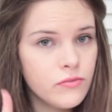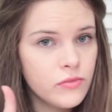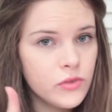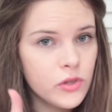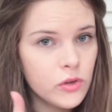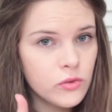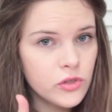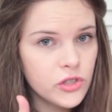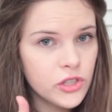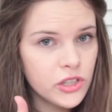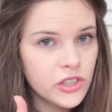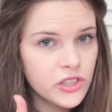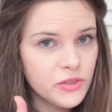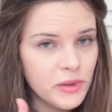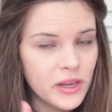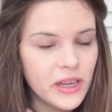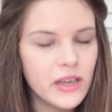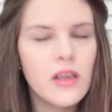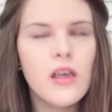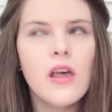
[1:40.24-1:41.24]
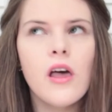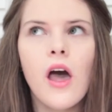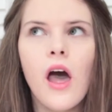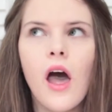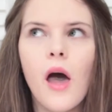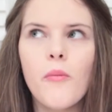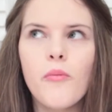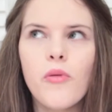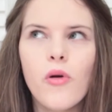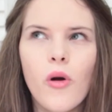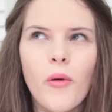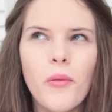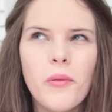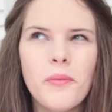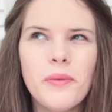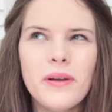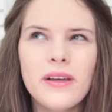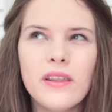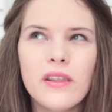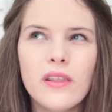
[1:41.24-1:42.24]
don't judge me,
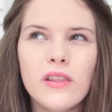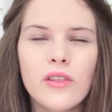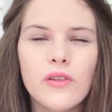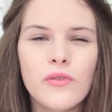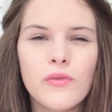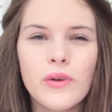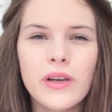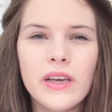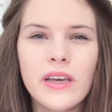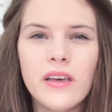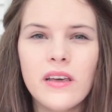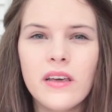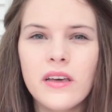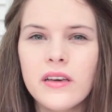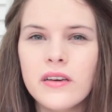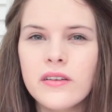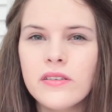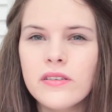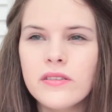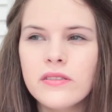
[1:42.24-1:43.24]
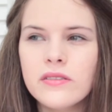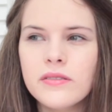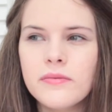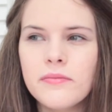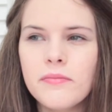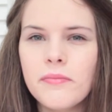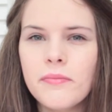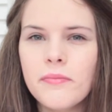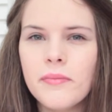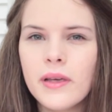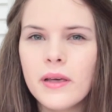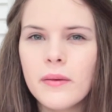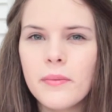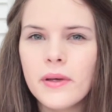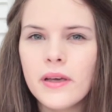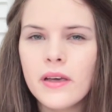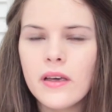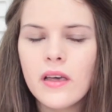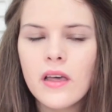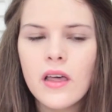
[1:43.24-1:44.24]
probably 3 years
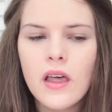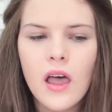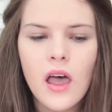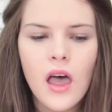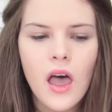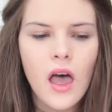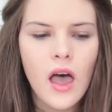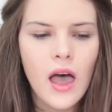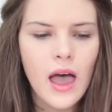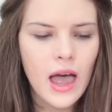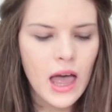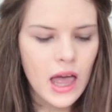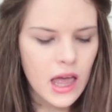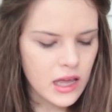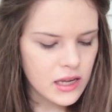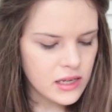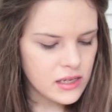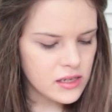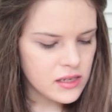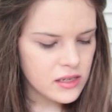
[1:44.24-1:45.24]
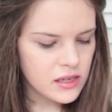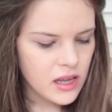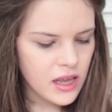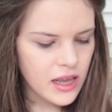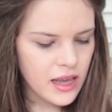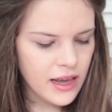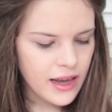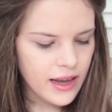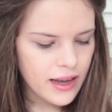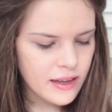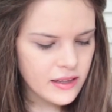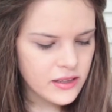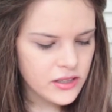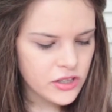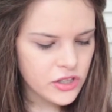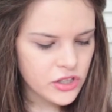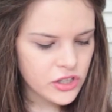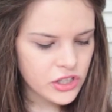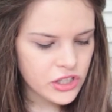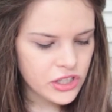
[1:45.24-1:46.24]
maybe, and it's
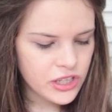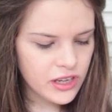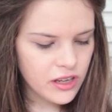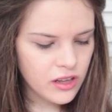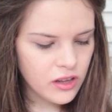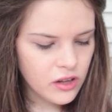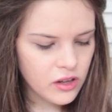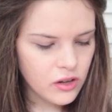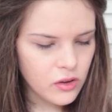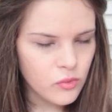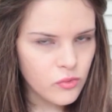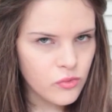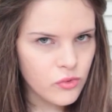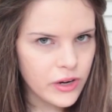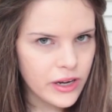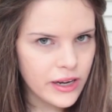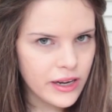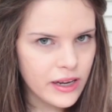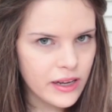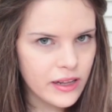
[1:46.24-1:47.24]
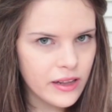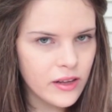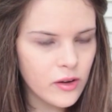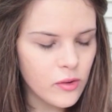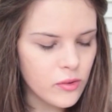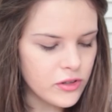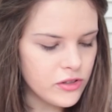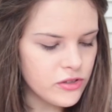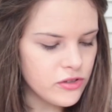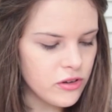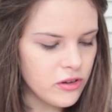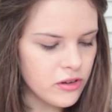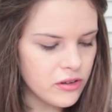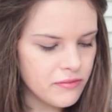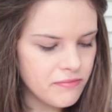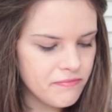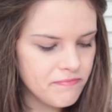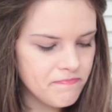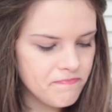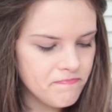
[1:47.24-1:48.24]
still really going strong.
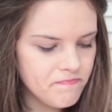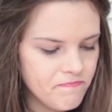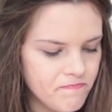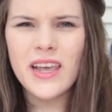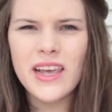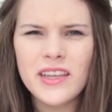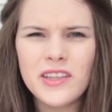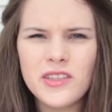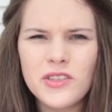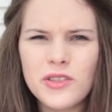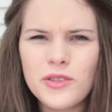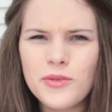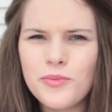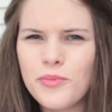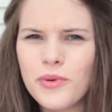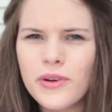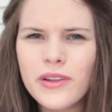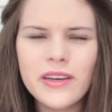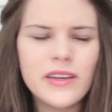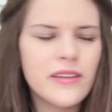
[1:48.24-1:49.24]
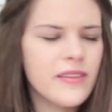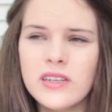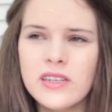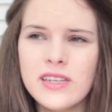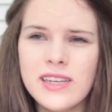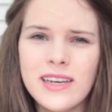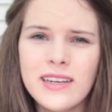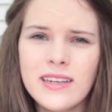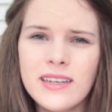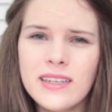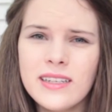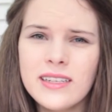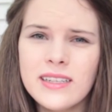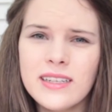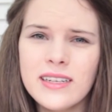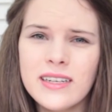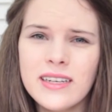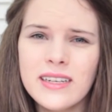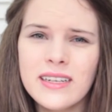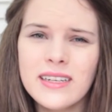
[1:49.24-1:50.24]
It's just brilliant, and
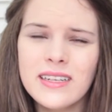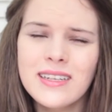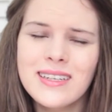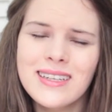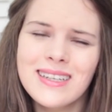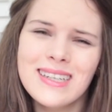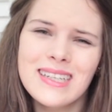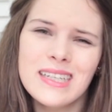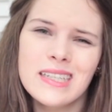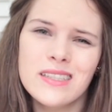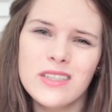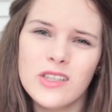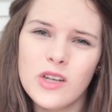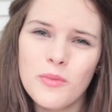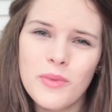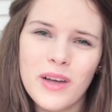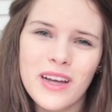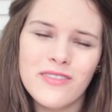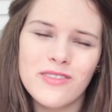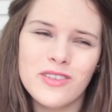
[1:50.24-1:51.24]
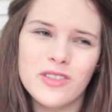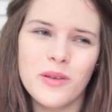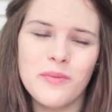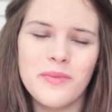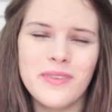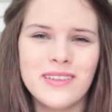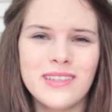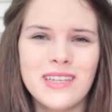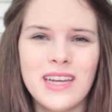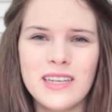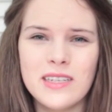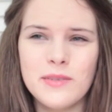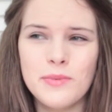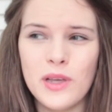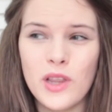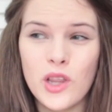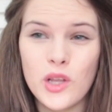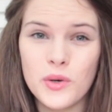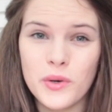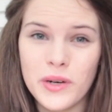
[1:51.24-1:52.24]
£8.99 is not bad for something that's lasted
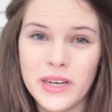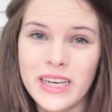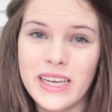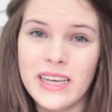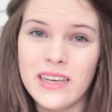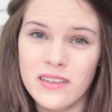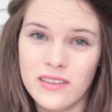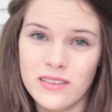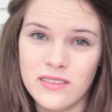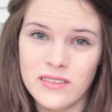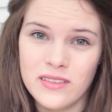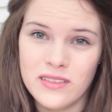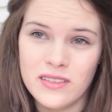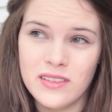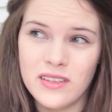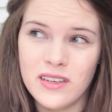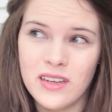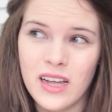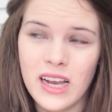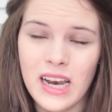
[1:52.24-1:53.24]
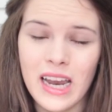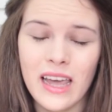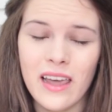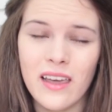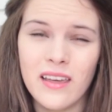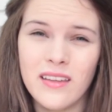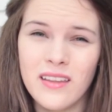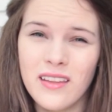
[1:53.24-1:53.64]
me 3 years. Like,